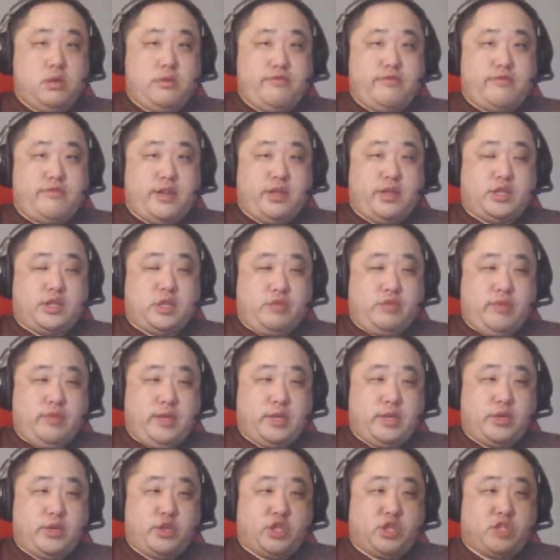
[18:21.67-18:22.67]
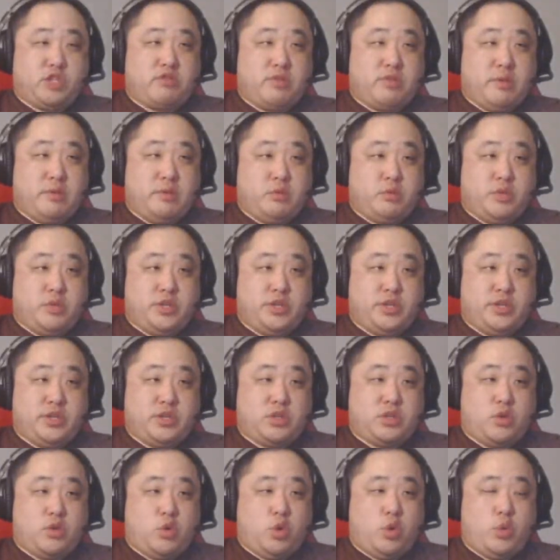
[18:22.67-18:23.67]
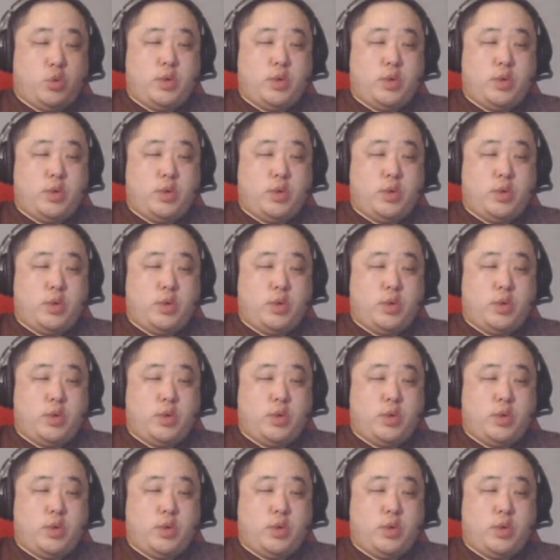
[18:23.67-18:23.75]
Fighter tell me out the swamps, which is all the